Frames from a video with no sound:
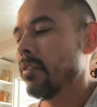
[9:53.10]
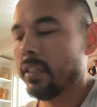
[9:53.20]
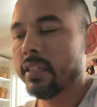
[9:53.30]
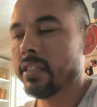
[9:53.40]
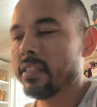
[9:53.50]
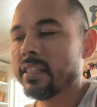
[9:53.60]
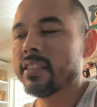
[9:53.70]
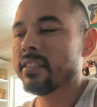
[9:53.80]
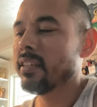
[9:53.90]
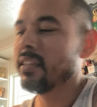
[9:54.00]
It just
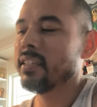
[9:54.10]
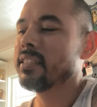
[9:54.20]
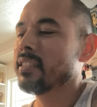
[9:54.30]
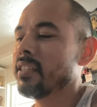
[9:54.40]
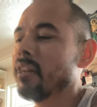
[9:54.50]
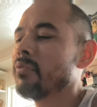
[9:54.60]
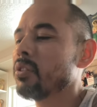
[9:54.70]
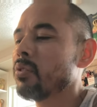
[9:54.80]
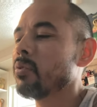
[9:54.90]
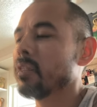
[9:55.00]
sets, it's tough
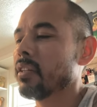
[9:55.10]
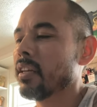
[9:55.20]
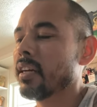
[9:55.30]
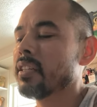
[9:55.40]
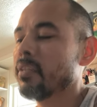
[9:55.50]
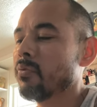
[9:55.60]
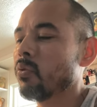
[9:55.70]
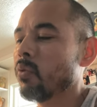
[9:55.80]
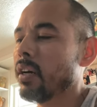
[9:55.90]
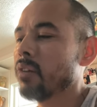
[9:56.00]
to do it. Like, I did it for
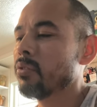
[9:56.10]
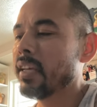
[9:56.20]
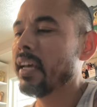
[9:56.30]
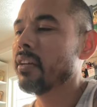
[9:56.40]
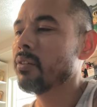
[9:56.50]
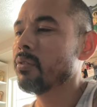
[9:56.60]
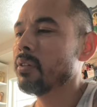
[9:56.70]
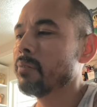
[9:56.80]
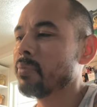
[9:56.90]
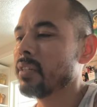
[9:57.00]
a while, you can do
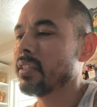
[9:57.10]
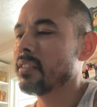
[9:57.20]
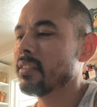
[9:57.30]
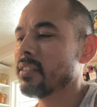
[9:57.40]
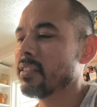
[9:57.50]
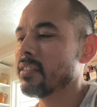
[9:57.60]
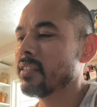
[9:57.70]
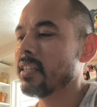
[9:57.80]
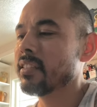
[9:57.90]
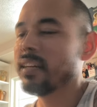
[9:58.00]
it, but it's
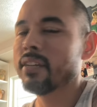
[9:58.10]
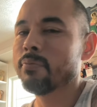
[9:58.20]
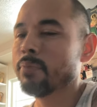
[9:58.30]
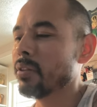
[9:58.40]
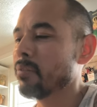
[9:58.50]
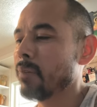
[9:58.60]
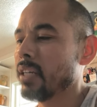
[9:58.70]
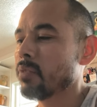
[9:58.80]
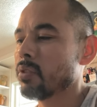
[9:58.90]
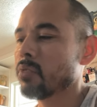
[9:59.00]
just, that's not how you build a
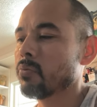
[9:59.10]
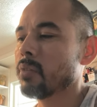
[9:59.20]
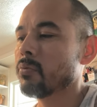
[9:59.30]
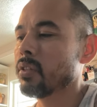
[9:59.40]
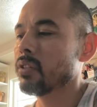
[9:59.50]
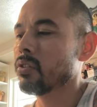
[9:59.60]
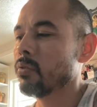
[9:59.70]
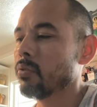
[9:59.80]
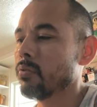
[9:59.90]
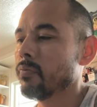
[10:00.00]
match, which is what I'm trying to
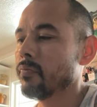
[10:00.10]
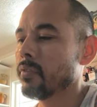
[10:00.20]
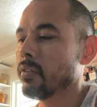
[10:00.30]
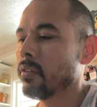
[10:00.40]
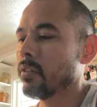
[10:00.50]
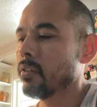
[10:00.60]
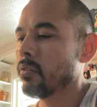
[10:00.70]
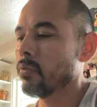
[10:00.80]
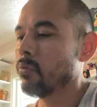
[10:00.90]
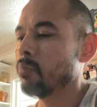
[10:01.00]
show you.
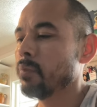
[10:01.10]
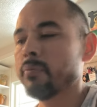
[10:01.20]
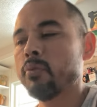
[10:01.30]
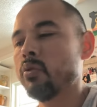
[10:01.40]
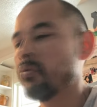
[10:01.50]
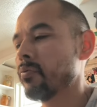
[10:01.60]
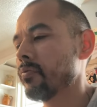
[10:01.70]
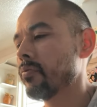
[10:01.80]
Ooh, big move.